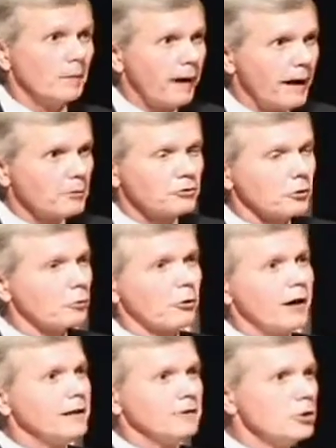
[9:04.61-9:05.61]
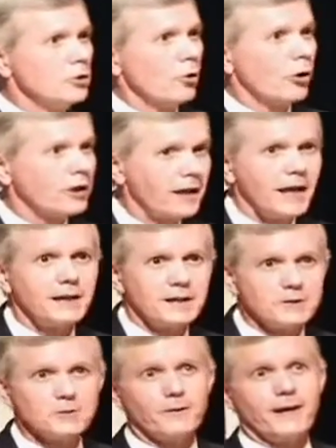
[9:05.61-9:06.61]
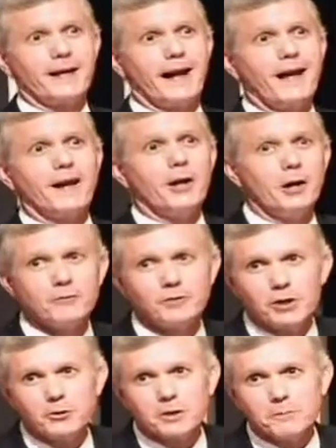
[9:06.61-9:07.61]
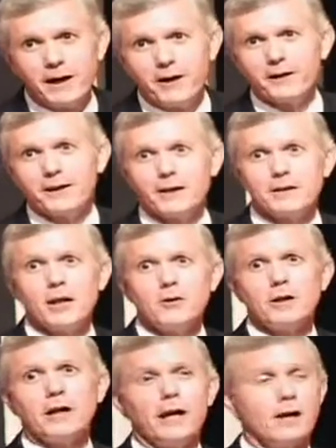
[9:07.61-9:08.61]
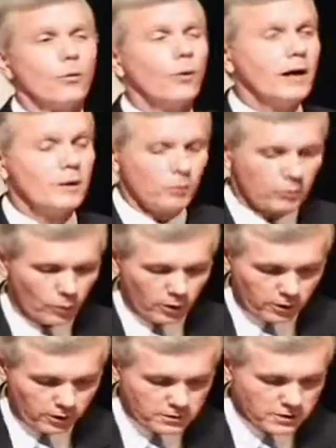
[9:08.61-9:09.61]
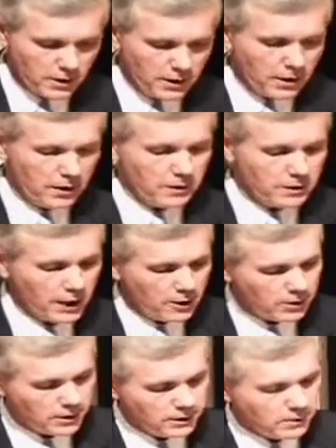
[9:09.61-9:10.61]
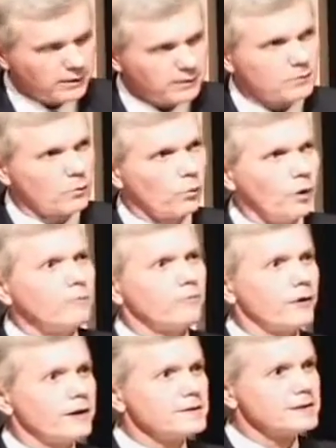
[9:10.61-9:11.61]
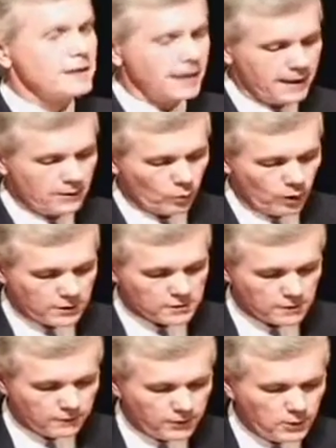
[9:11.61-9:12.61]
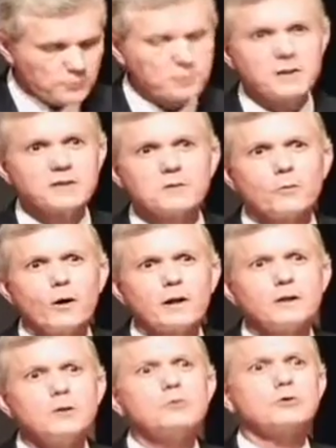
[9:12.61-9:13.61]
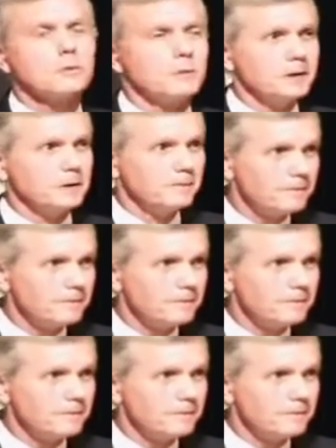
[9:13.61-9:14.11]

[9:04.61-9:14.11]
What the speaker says: up, I was a great New York Yankees fan. I loved Yogi Berra. Now, Yogi had a way with words. Yogi, one phrase he had was, the future isn't what it used to be.